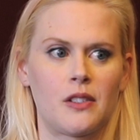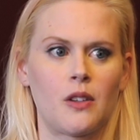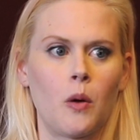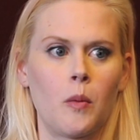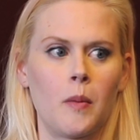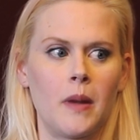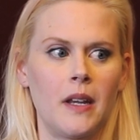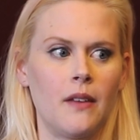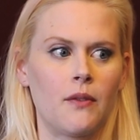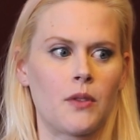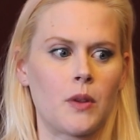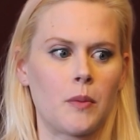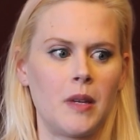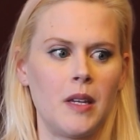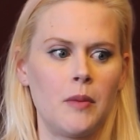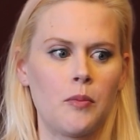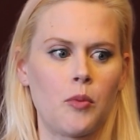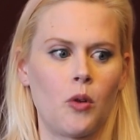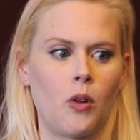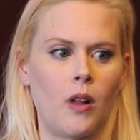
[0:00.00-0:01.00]
so many of the
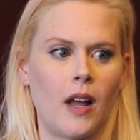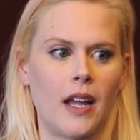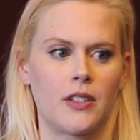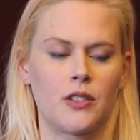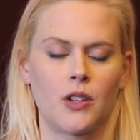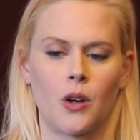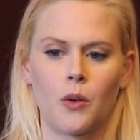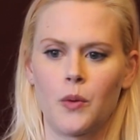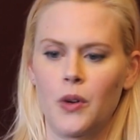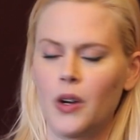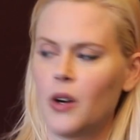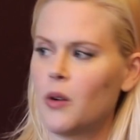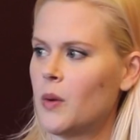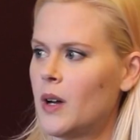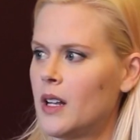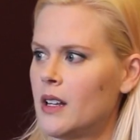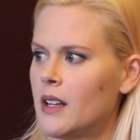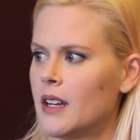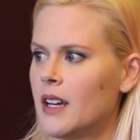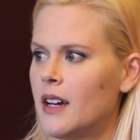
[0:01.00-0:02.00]
people I don't know
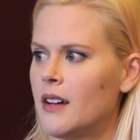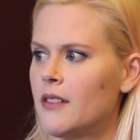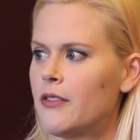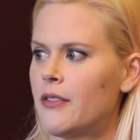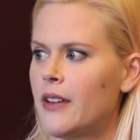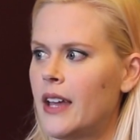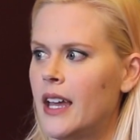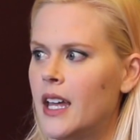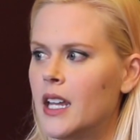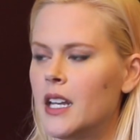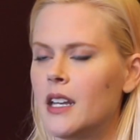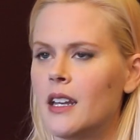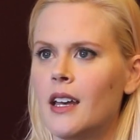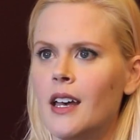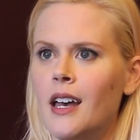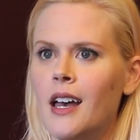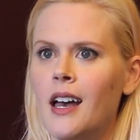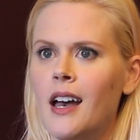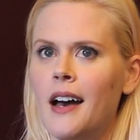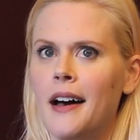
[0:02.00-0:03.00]
well enough. And
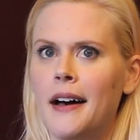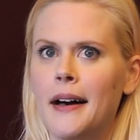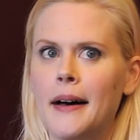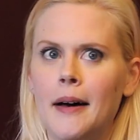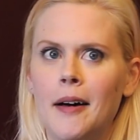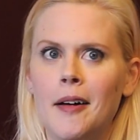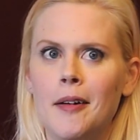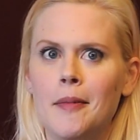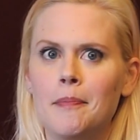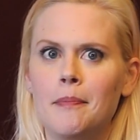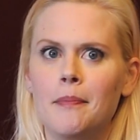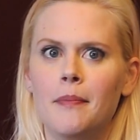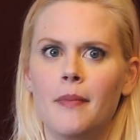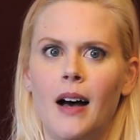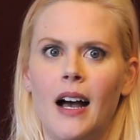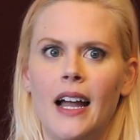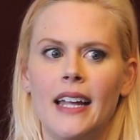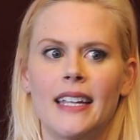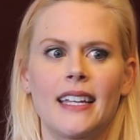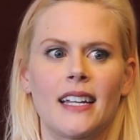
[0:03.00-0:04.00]
I
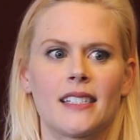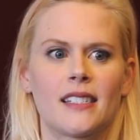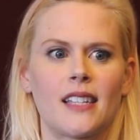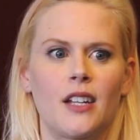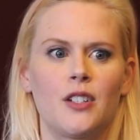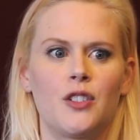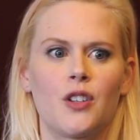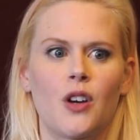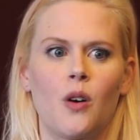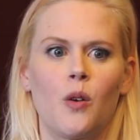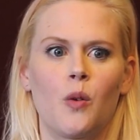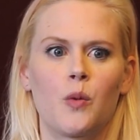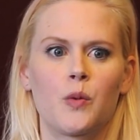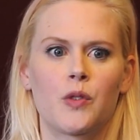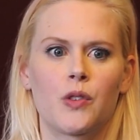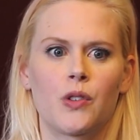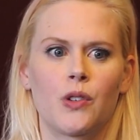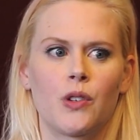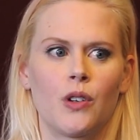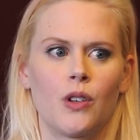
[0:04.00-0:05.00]
guess I
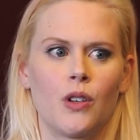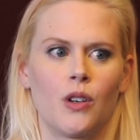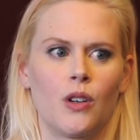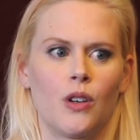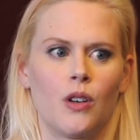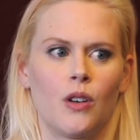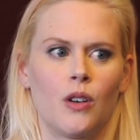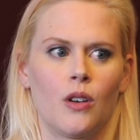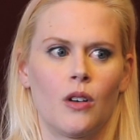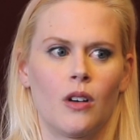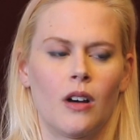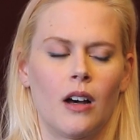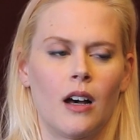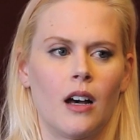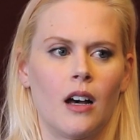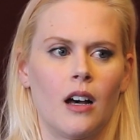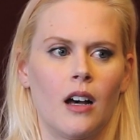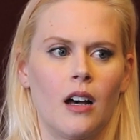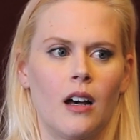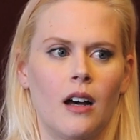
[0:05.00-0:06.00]
don't,
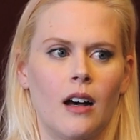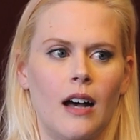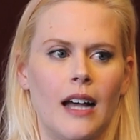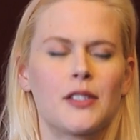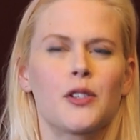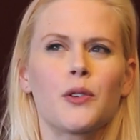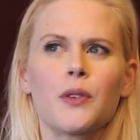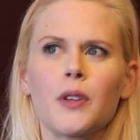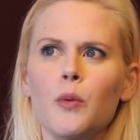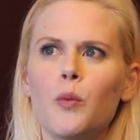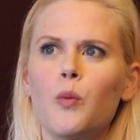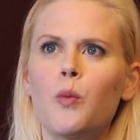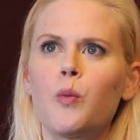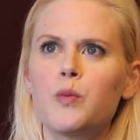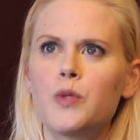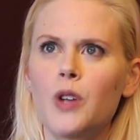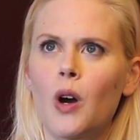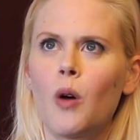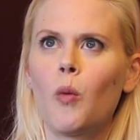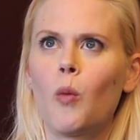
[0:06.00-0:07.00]
I certainly
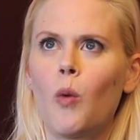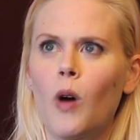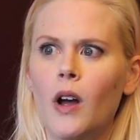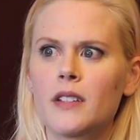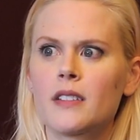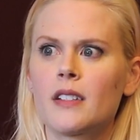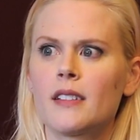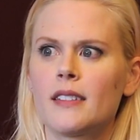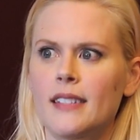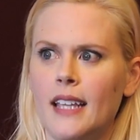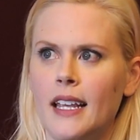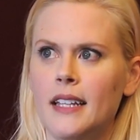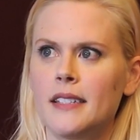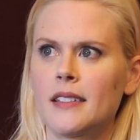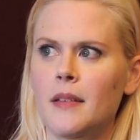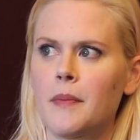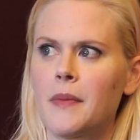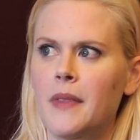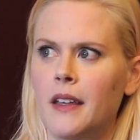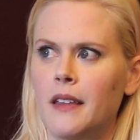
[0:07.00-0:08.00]
don't want to say
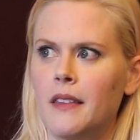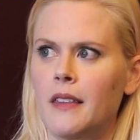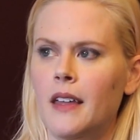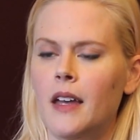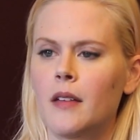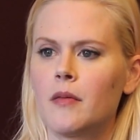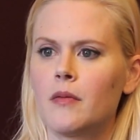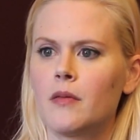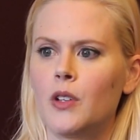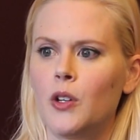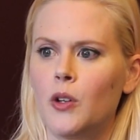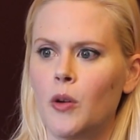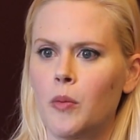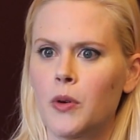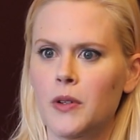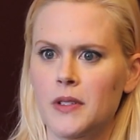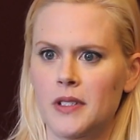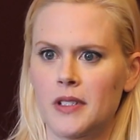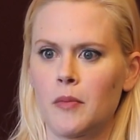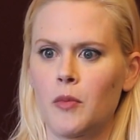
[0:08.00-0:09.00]
something that, you know,
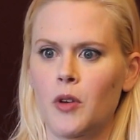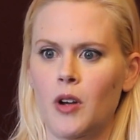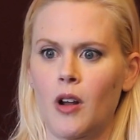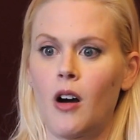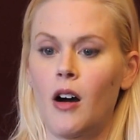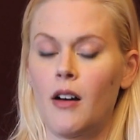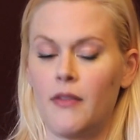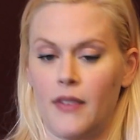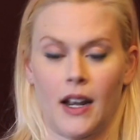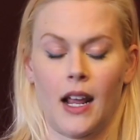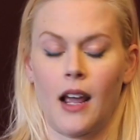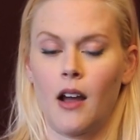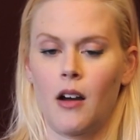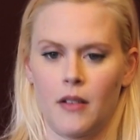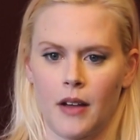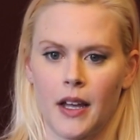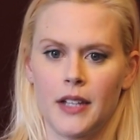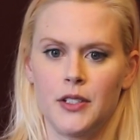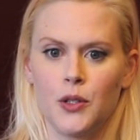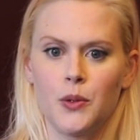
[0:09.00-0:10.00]
puts someone off. And
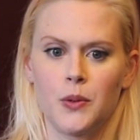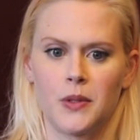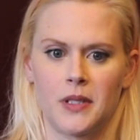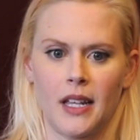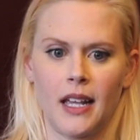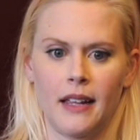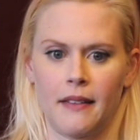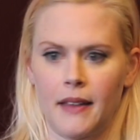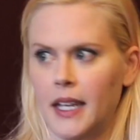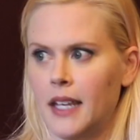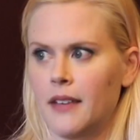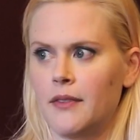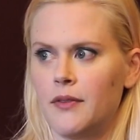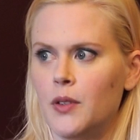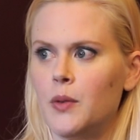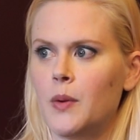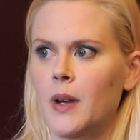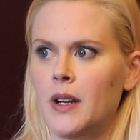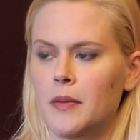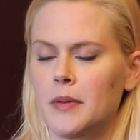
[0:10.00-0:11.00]
I do say, like, if
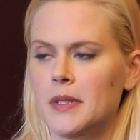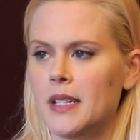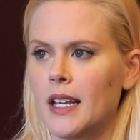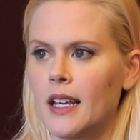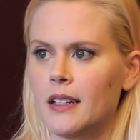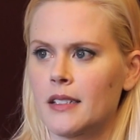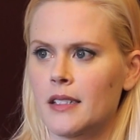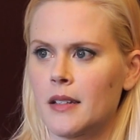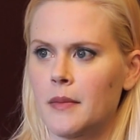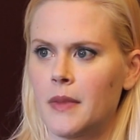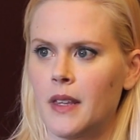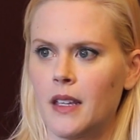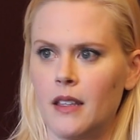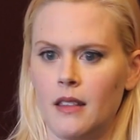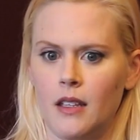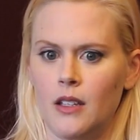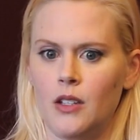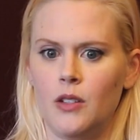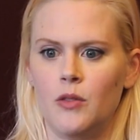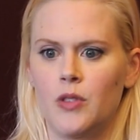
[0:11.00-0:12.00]
you end up saying something
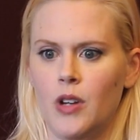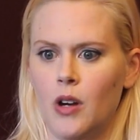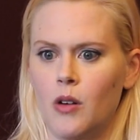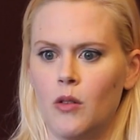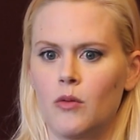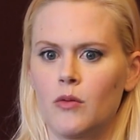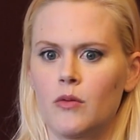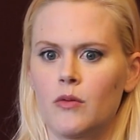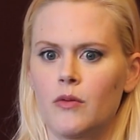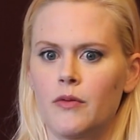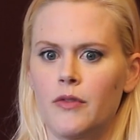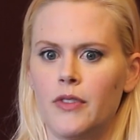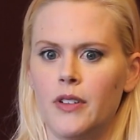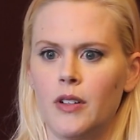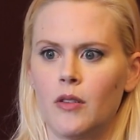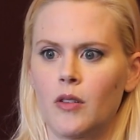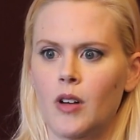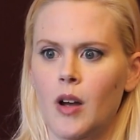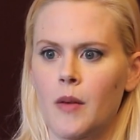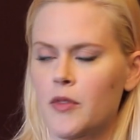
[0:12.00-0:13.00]
that you don't
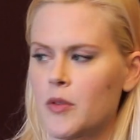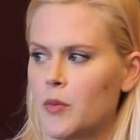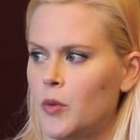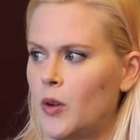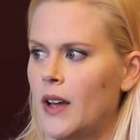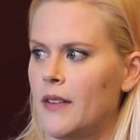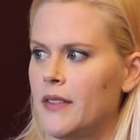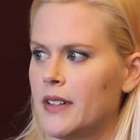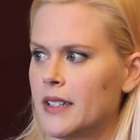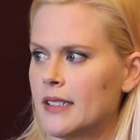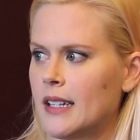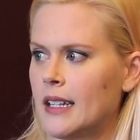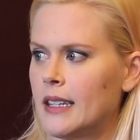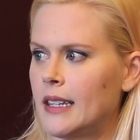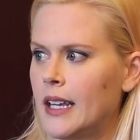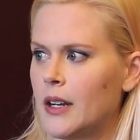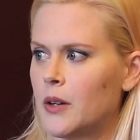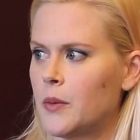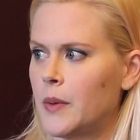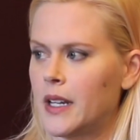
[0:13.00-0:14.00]
feel comfortable having said
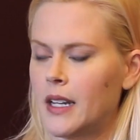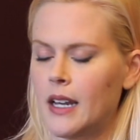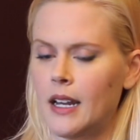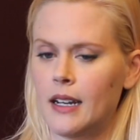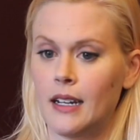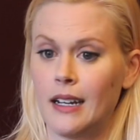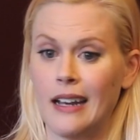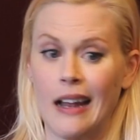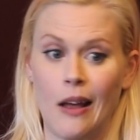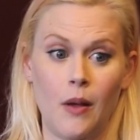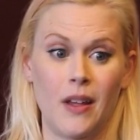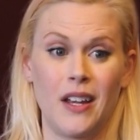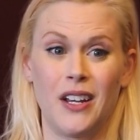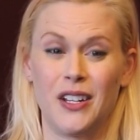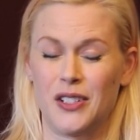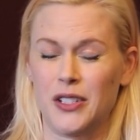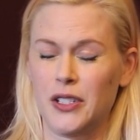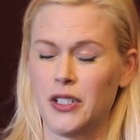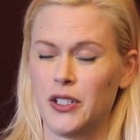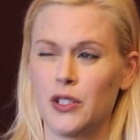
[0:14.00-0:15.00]
later, we can edit it out. It
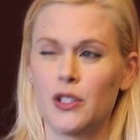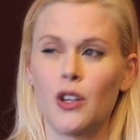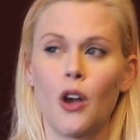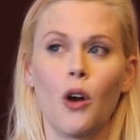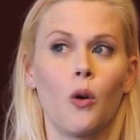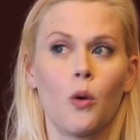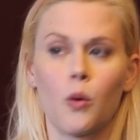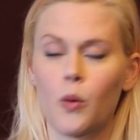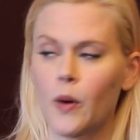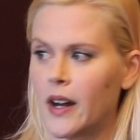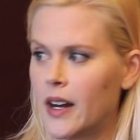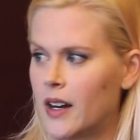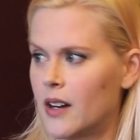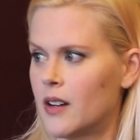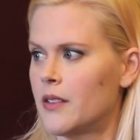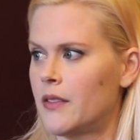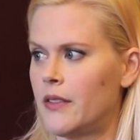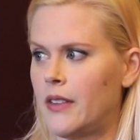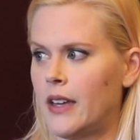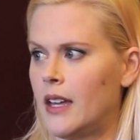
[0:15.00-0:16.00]
is so
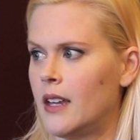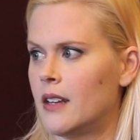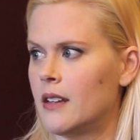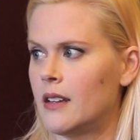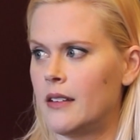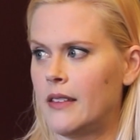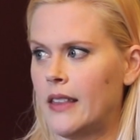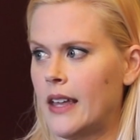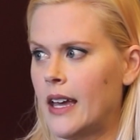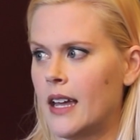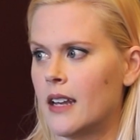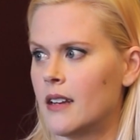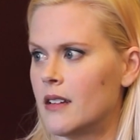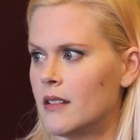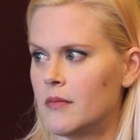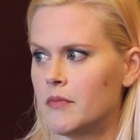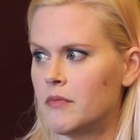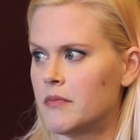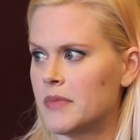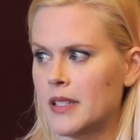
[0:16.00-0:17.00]
rare that
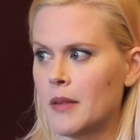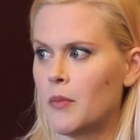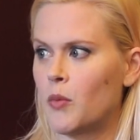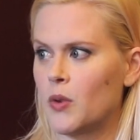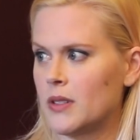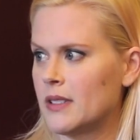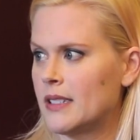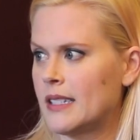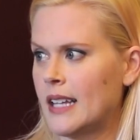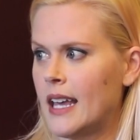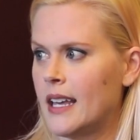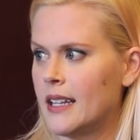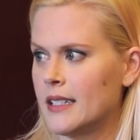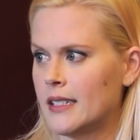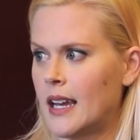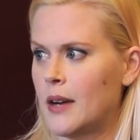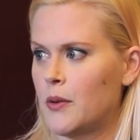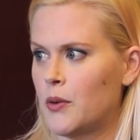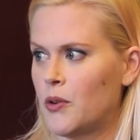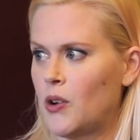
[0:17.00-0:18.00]
someone says,
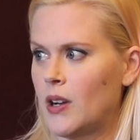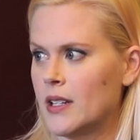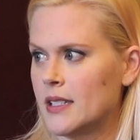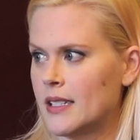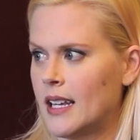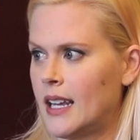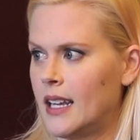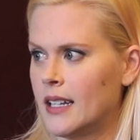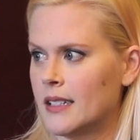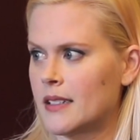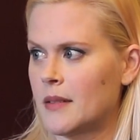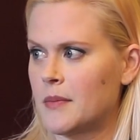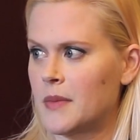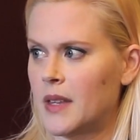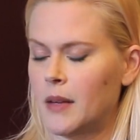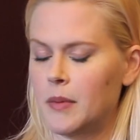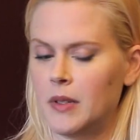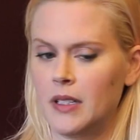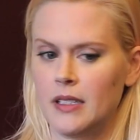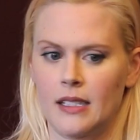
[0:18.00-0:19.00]
I regret saying
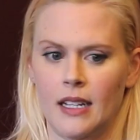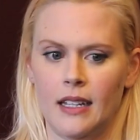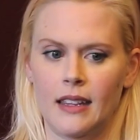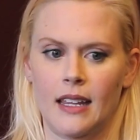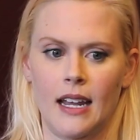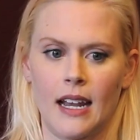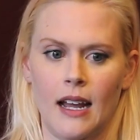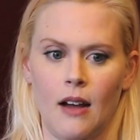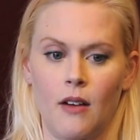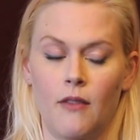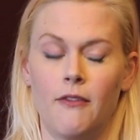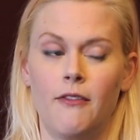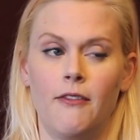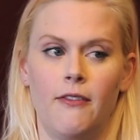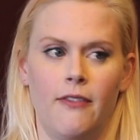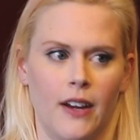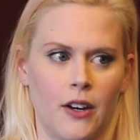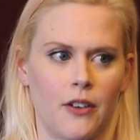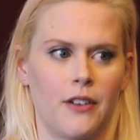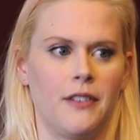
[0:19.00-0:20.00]
something, please take that out.
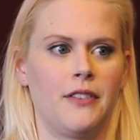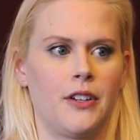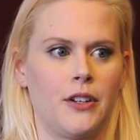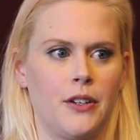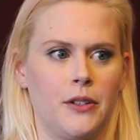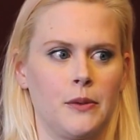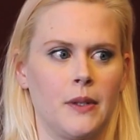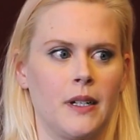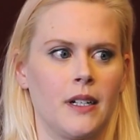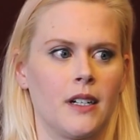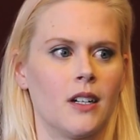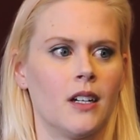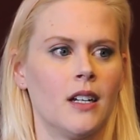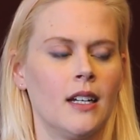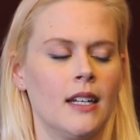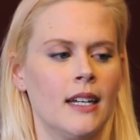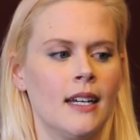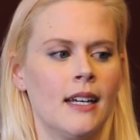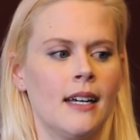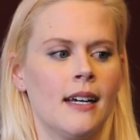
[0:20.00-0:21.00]
Very, very rare.
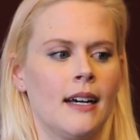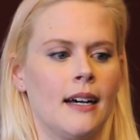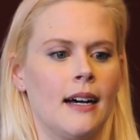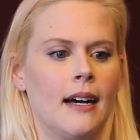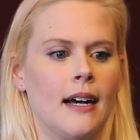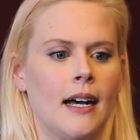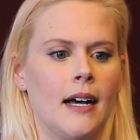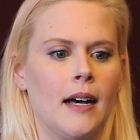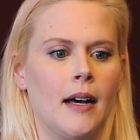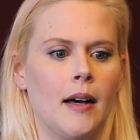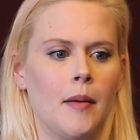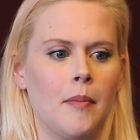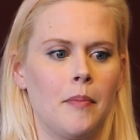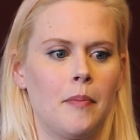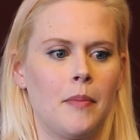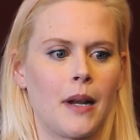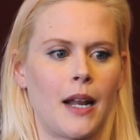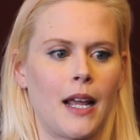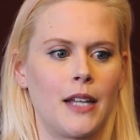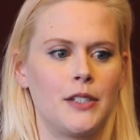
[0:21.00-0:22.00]

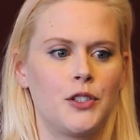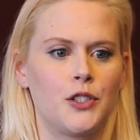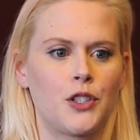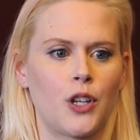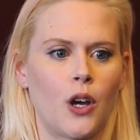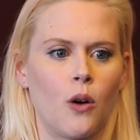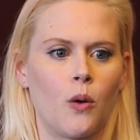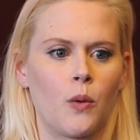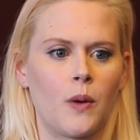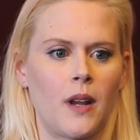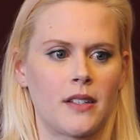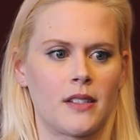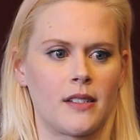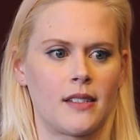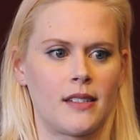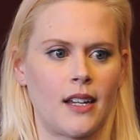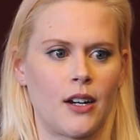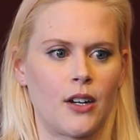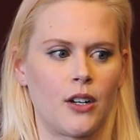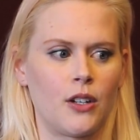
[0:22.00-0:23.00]
But I don't
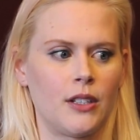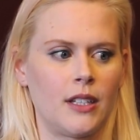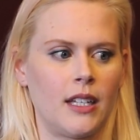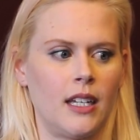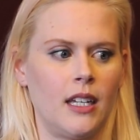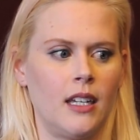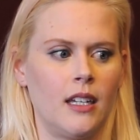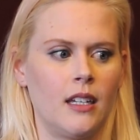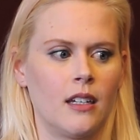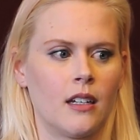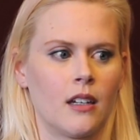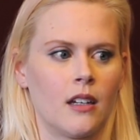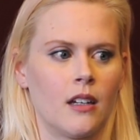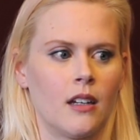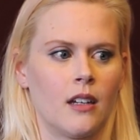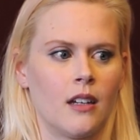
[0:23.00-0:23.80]
necessarily...